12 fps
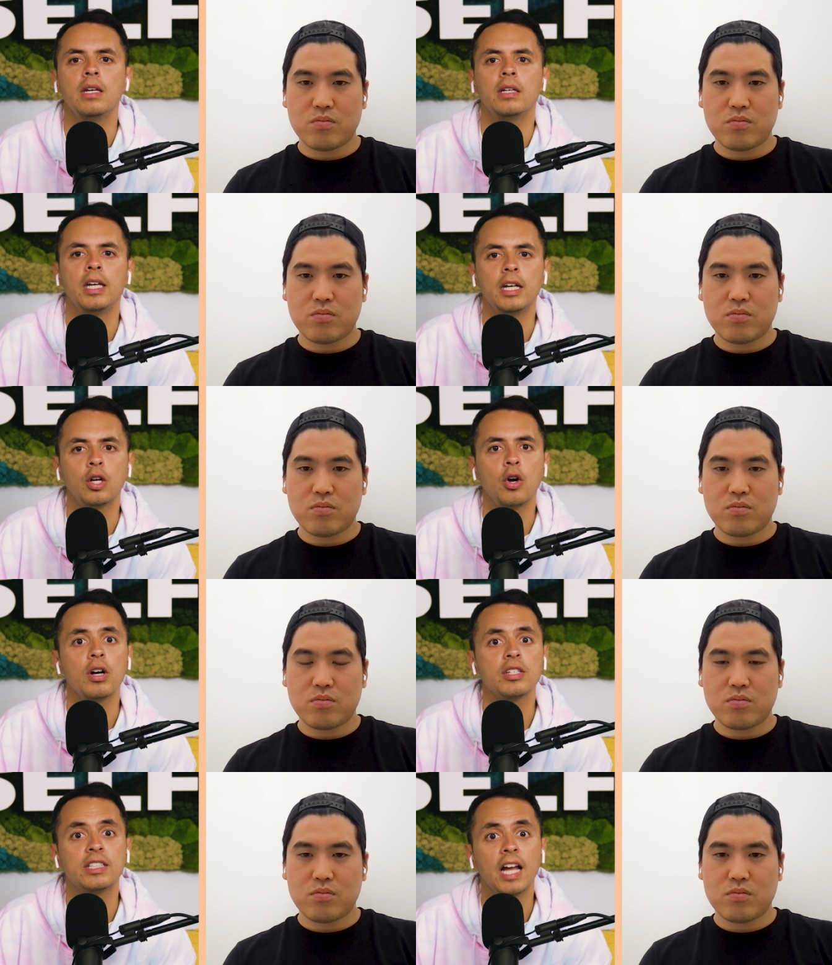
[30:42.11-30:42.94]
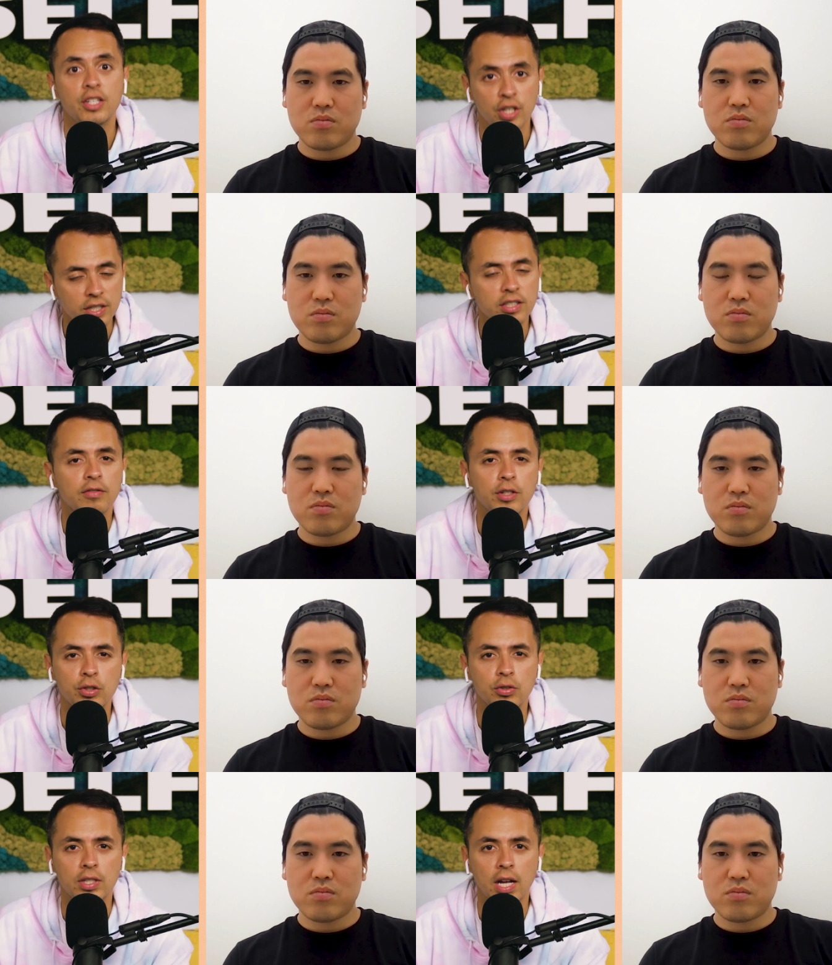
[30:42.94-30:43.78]
Speaker 1: Can it cause digestive
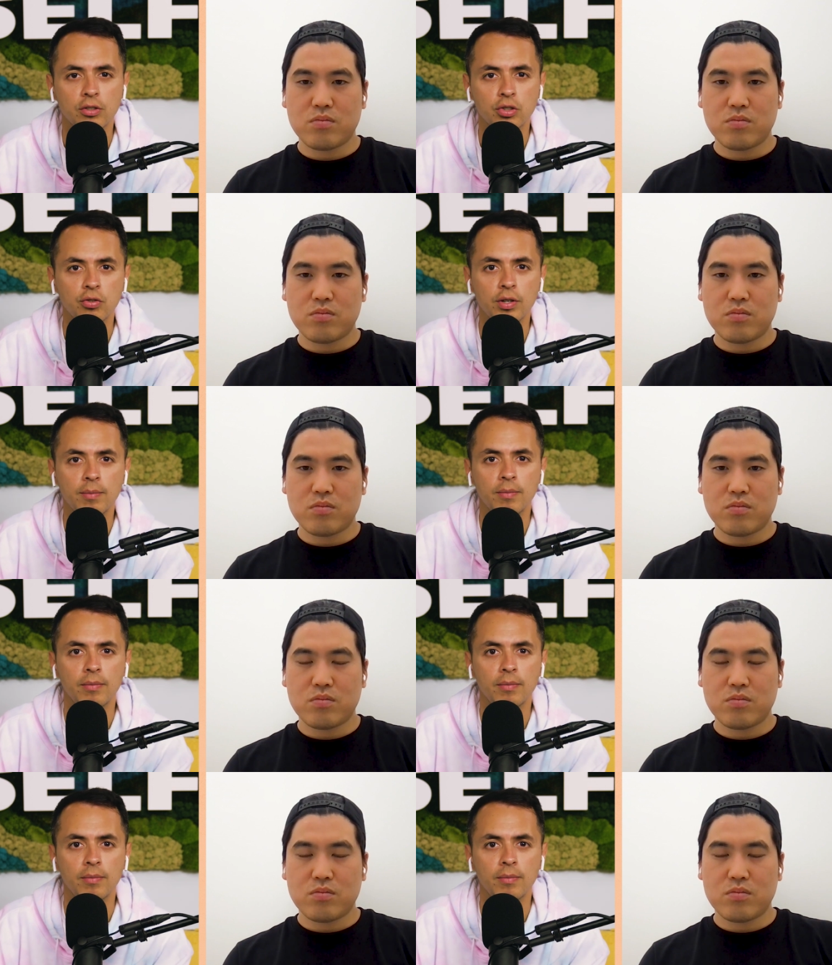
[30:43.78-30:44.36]
issues downstream?